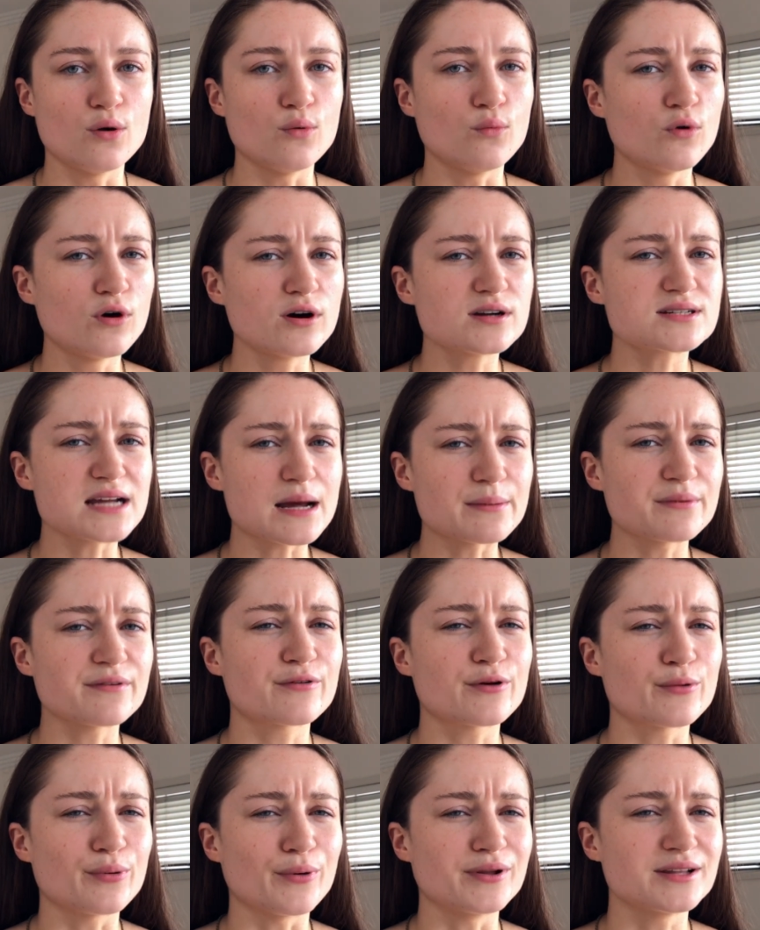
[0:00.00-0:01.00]
what type
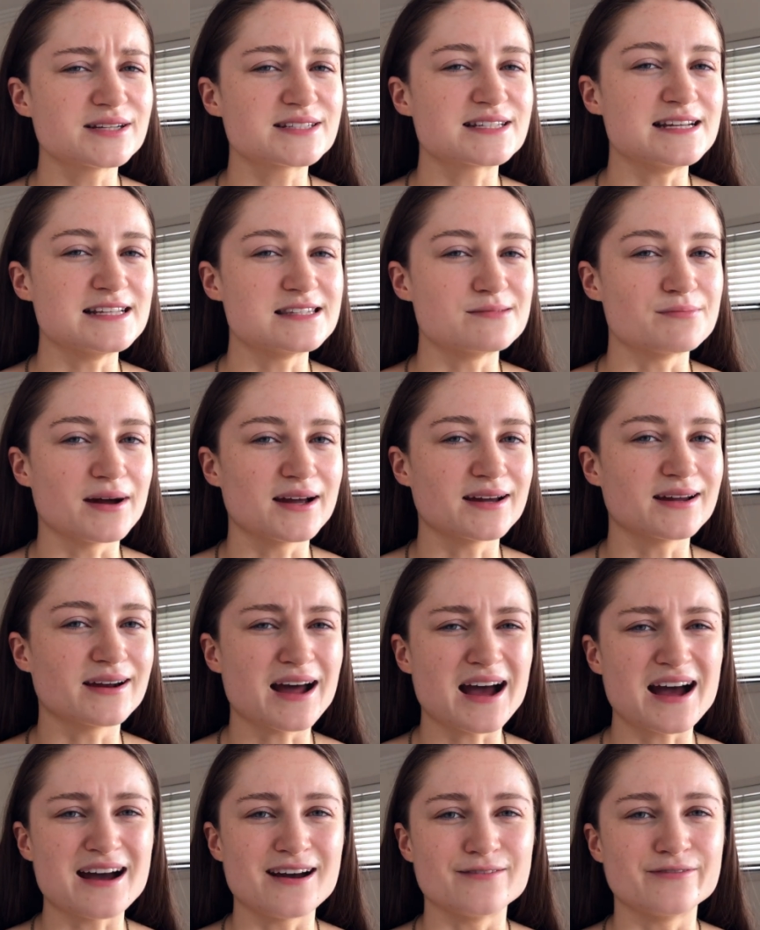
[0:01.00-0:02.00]
of qualities am I going to
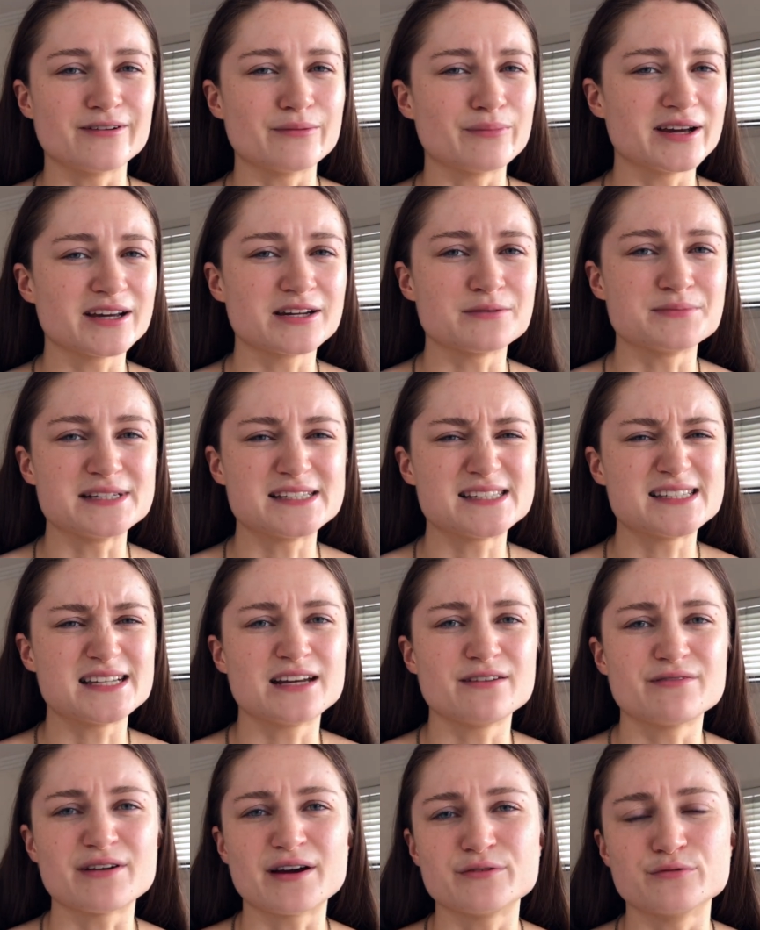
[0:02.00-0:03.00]
have? Am I going to be
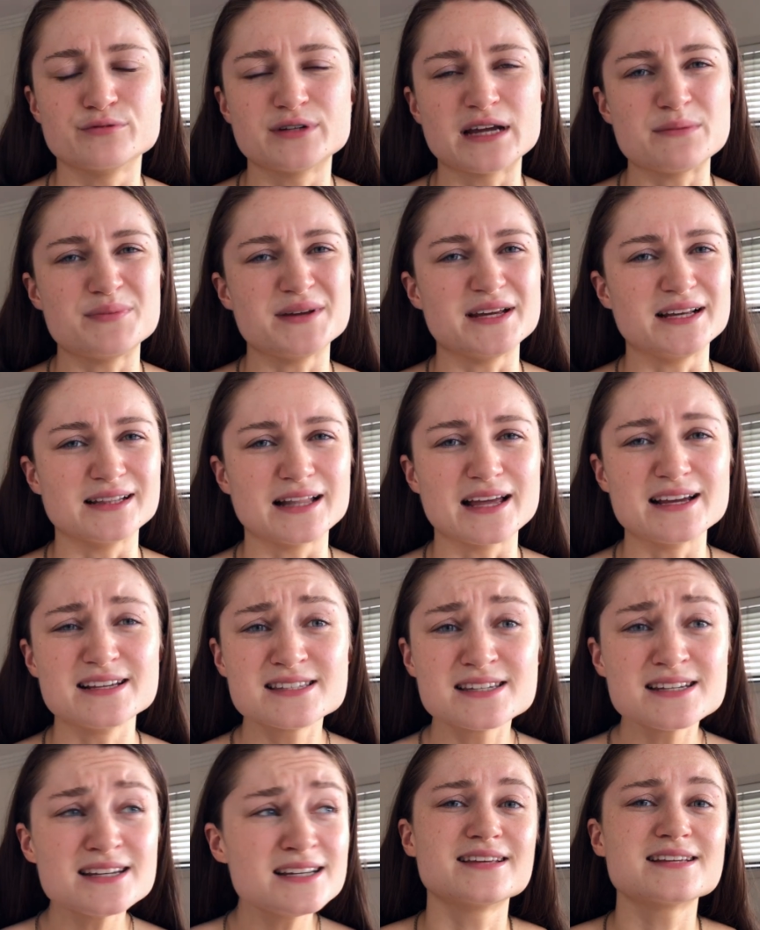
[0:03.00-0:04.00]
sitting around all day being
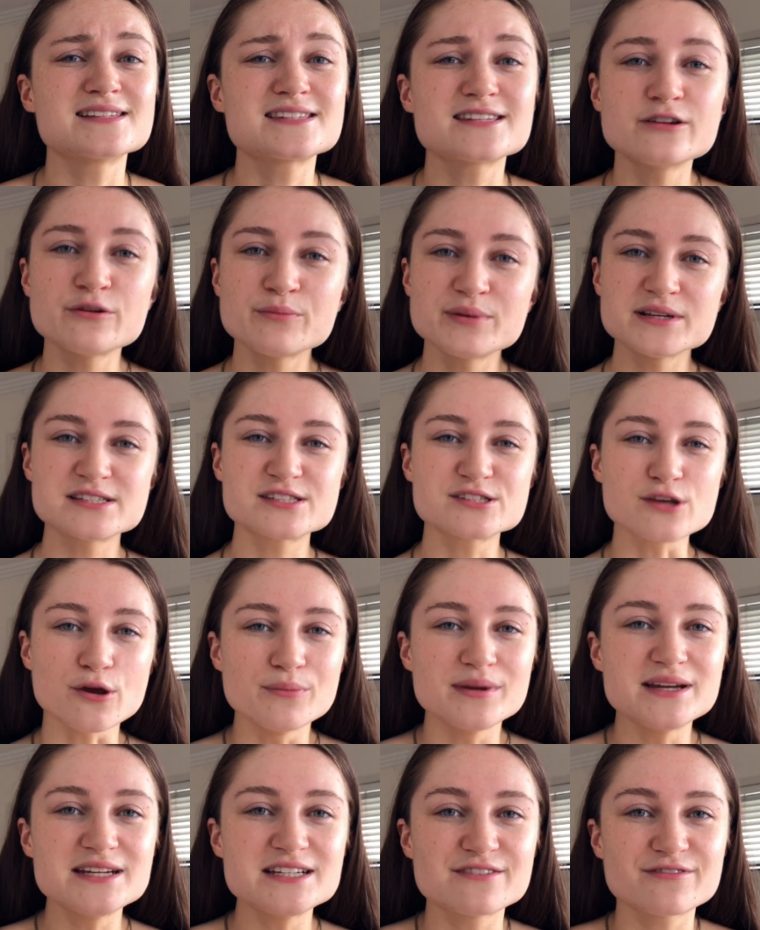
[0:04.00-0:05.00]
lazy? There's going to be so
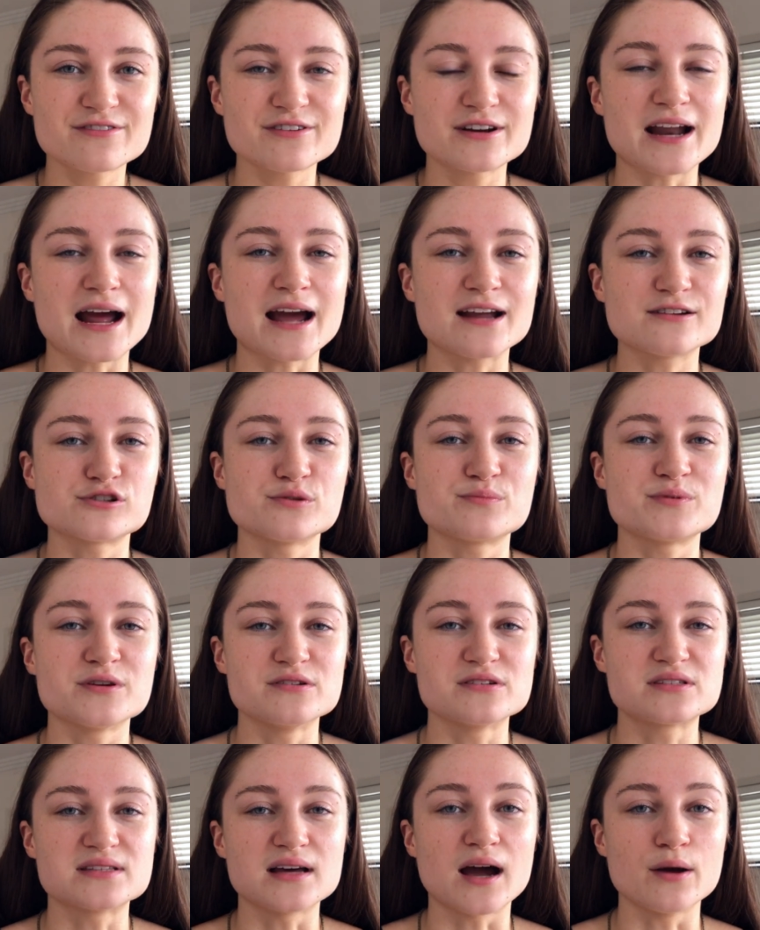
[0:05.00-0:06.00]
many different
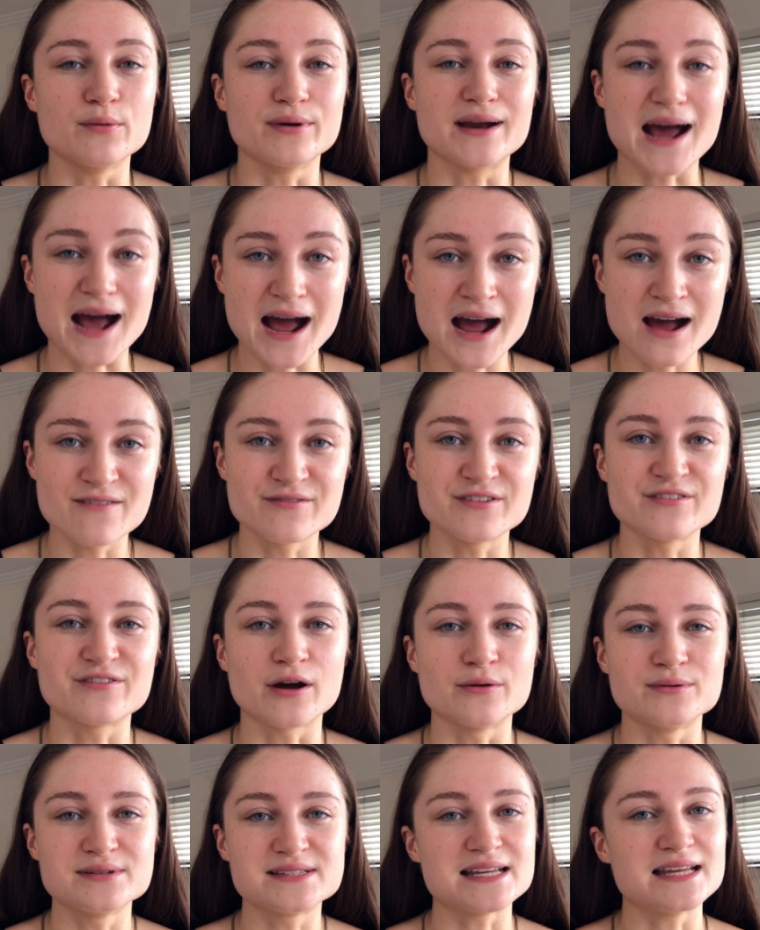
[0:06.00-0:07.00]
attributes that I would have if
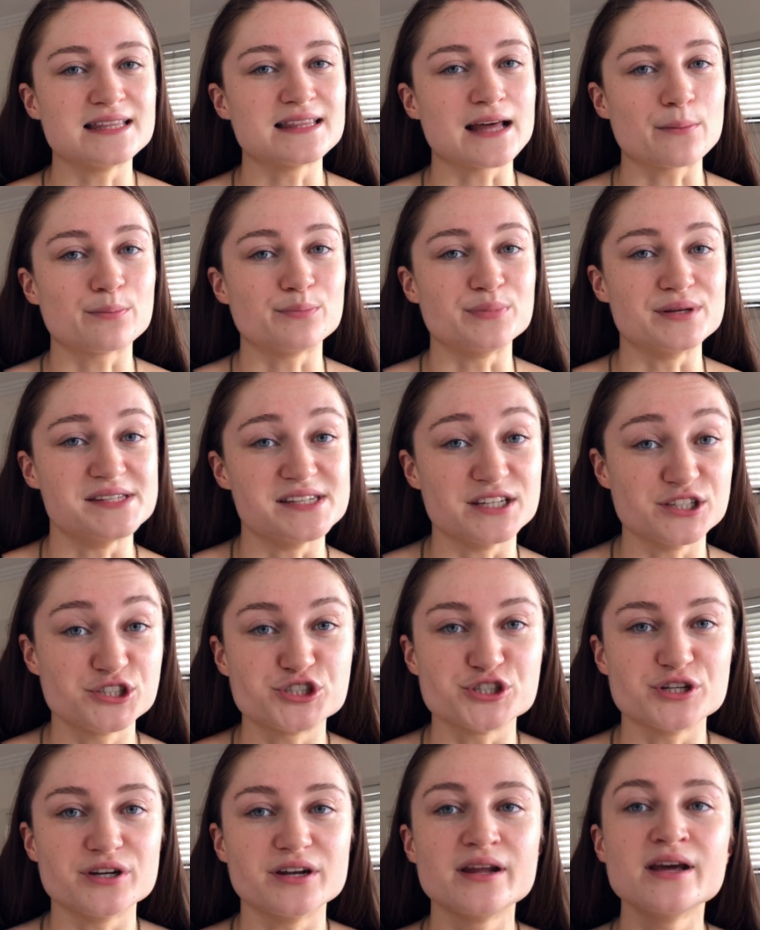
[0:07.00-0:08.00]
I was in that
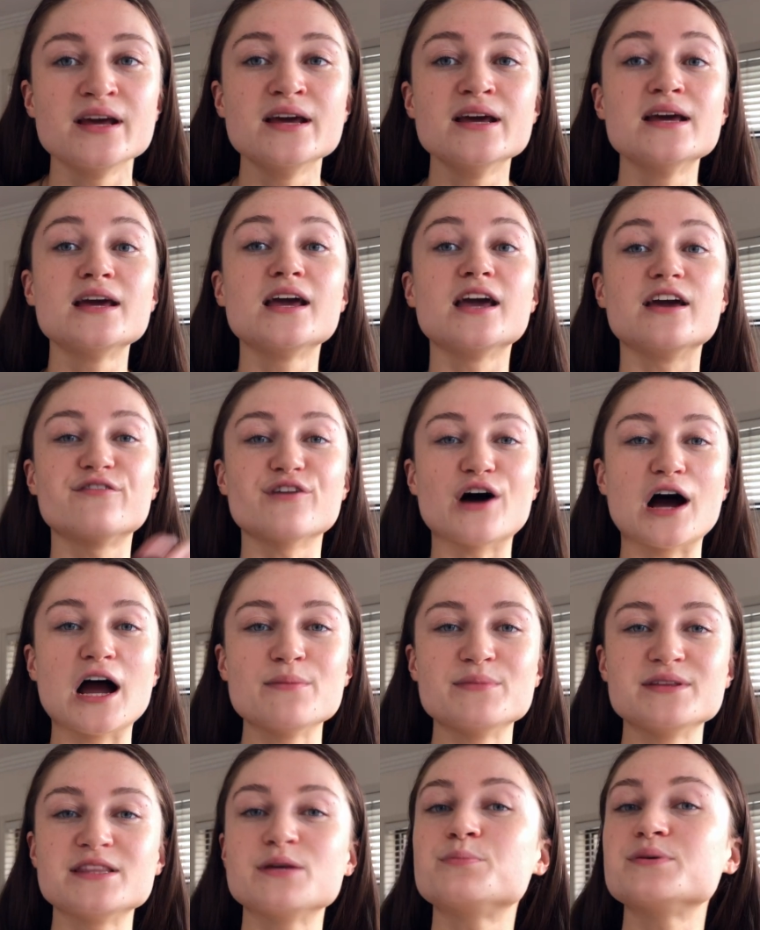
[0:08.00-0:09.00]
position. If I'm in the